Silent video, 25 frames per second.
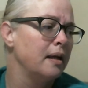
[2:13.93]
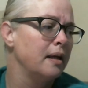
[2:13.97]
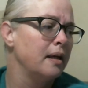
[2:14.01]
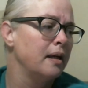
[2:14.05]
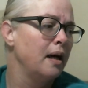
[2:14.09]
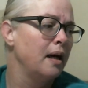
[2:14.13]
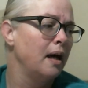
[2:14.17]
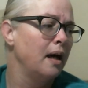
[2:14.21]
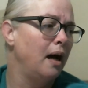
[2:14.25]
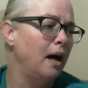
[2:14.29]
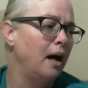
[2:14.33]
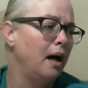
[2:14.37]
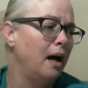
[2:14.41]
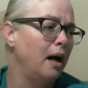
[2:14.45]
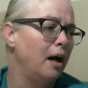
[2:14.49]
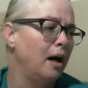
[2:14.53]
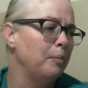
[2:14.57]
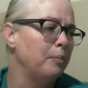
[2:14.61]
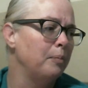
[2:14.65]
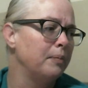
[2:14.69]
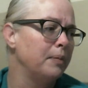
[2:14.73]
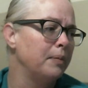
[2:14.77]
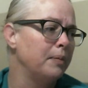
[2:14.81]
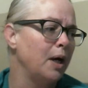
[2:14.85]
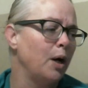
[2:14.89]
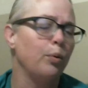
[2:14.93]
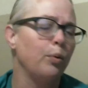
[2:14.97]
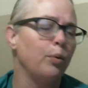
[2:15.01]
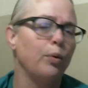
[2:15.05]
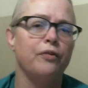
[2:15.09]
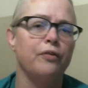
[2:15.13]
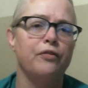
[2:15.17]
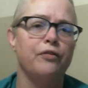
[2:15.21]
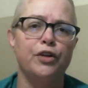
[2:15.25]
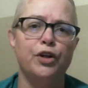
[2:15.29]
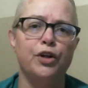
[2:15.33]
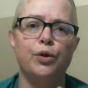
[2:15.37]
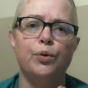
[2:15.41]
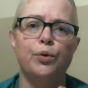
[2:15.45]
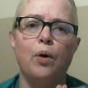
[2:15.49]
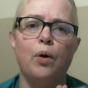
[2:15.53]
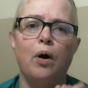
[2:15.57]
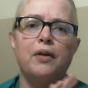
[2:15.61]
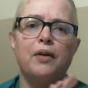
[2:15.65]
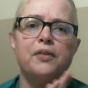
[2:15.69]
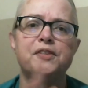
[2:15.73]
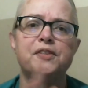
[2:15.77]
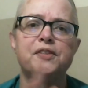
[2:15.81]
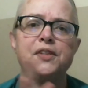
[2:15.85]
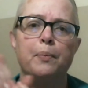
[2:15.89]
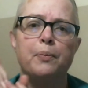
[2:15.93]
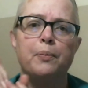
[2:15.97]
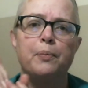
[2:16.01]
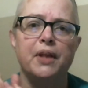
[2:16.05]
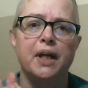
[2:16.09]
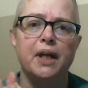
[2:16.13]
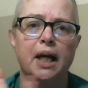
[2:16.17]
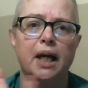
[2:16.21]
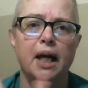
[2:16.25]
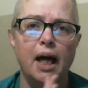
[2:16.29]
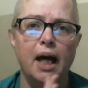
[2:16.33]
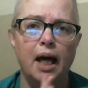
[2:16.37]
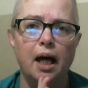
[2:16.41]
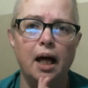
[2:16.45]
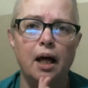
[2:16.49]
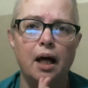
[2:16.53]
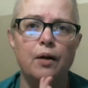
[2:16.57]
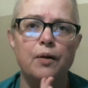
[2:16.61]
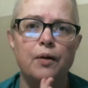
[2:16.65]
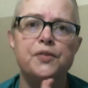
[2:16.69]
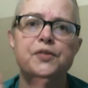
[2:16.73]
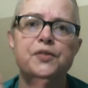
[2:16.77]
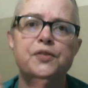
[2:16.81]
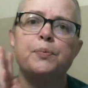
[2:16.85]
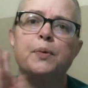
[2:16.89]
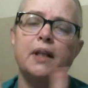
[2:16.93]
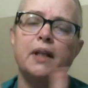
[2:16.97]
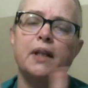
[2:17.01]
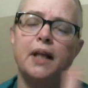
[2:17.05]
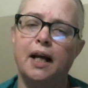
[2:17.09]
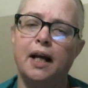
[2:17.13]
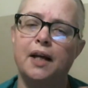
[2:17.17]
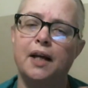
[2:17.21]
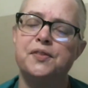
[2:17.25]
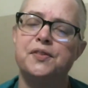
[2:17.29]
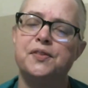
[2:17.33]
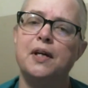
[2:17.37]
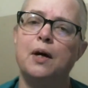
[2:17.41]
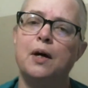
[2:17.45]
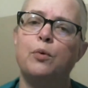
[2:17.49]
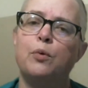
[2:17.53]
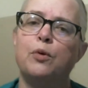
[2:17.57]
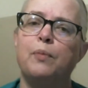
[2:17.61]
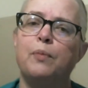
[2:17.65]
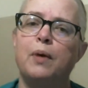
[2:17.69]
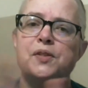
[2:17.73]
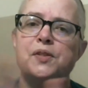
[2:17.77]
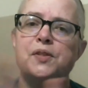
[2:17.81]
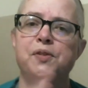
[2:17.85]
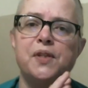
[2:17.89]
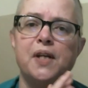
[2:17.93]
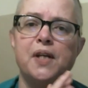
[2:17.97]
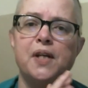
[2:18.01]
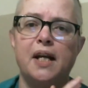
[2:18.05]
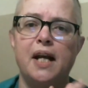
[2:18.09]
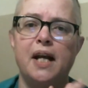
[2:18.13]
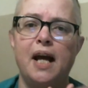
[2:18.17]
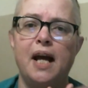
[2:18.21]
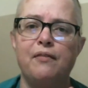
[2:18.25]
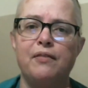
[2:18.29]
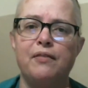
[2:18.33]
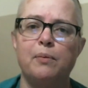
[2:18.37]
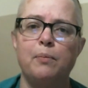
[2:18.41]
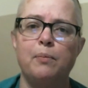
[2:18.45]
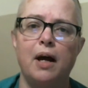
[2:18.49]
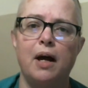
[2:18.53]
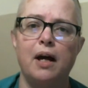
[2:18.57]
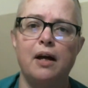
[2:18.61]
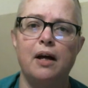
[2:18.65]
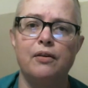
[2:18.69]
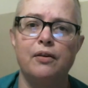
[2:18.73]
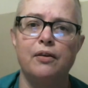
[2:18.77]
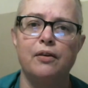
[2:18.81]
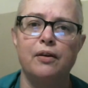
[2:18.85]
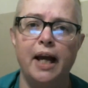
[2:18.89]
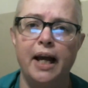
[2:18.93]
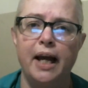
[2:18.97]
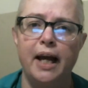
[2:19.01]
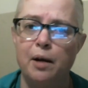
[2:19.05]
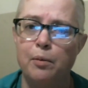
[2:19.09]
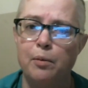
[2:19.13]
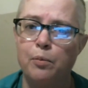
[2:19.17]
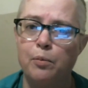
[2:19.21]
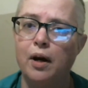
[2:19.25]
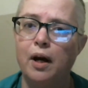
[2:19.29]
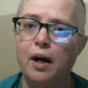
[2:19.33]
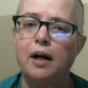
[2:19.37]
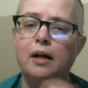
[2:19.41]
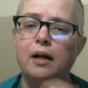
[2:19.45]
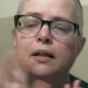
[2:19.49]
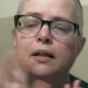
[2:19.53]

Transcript: a review on something else. But like I said, with my son having my other camera,